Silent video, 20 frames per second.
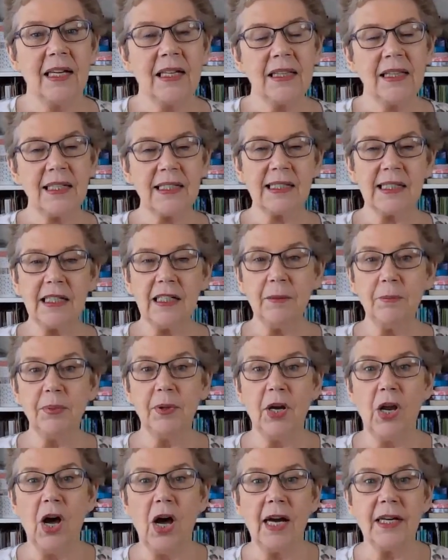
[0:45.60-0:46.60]
This can
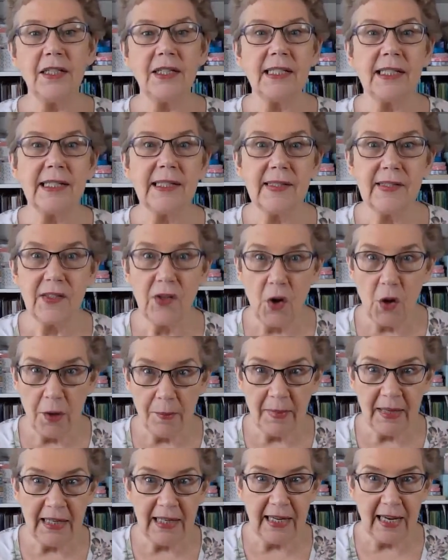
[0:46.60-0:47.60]
apply to so
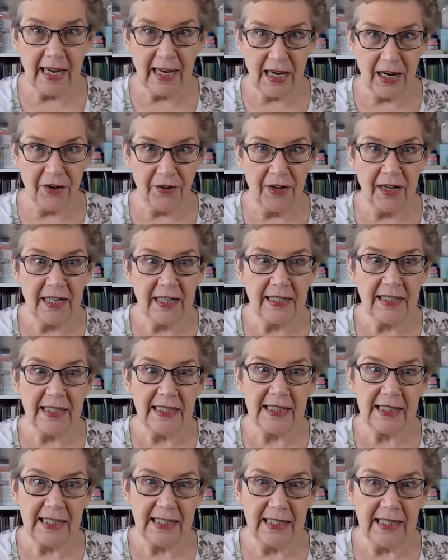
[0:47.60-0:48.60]
many
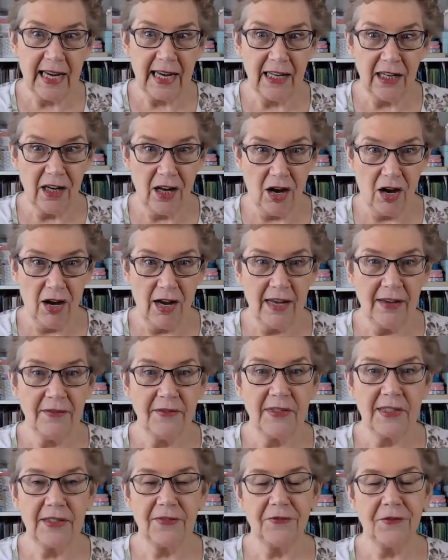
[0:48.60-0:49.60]
areas in our
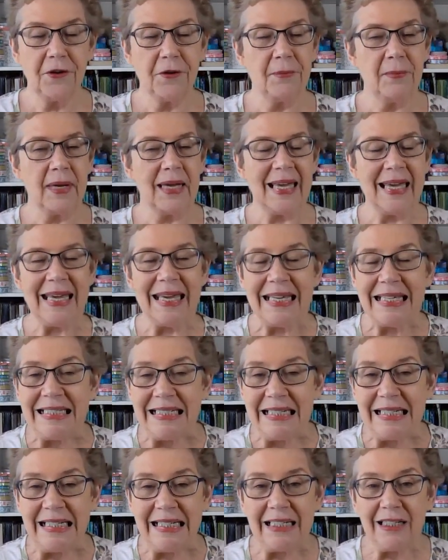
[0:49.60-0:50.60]
lives, from
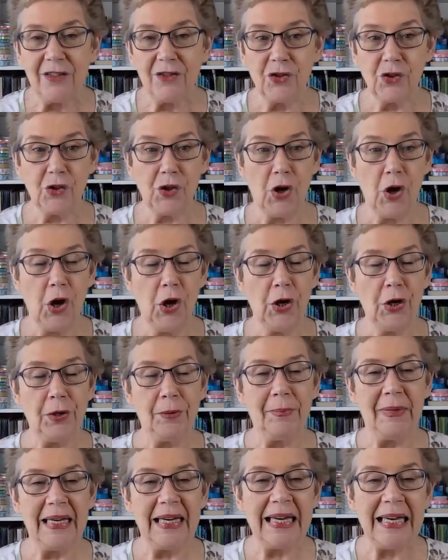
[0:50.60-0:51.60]
eating to
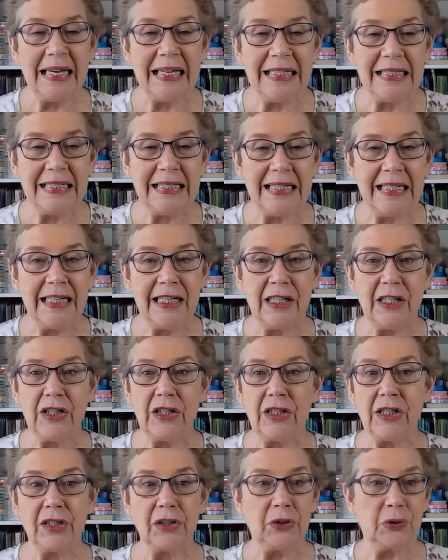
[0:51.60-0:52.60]
home
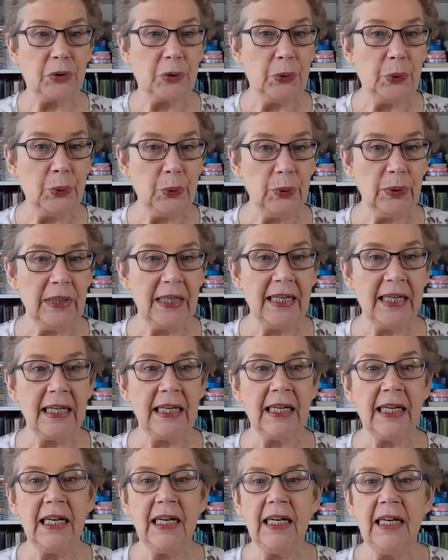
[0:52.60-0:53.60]
heating and
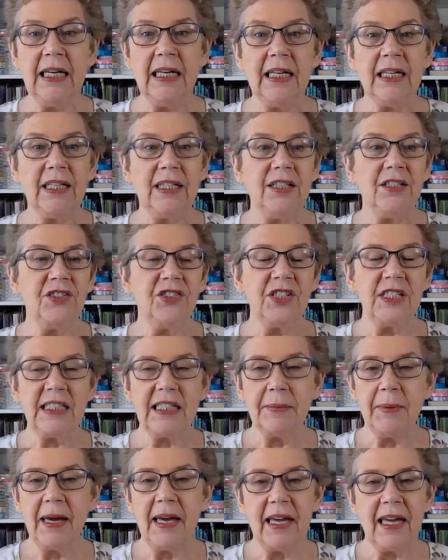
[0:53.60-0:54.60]
cooling,
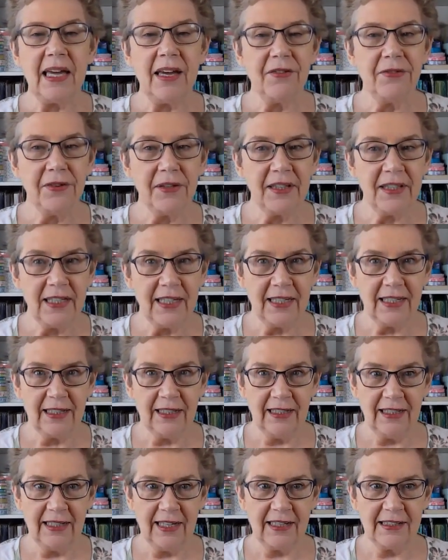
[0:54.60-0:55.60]
just about everything
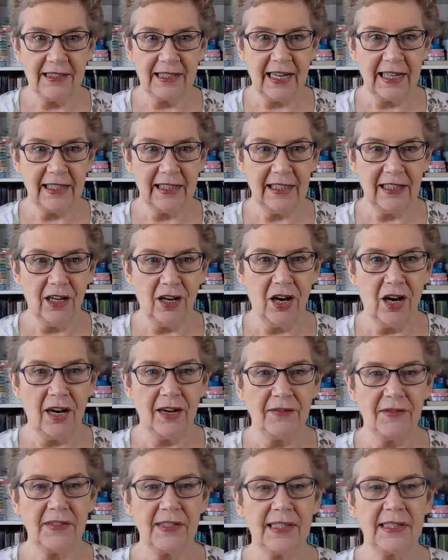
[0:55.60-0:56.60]
in our daily
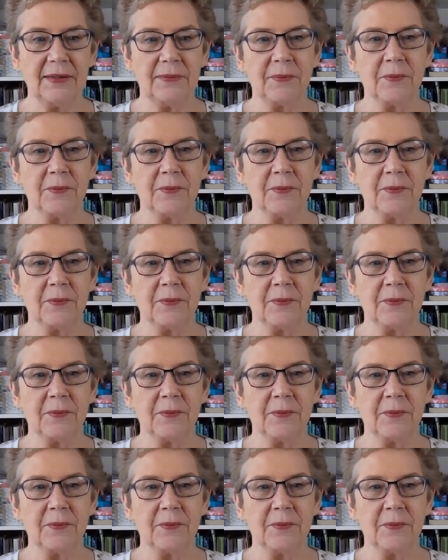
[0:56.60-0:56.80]
lives.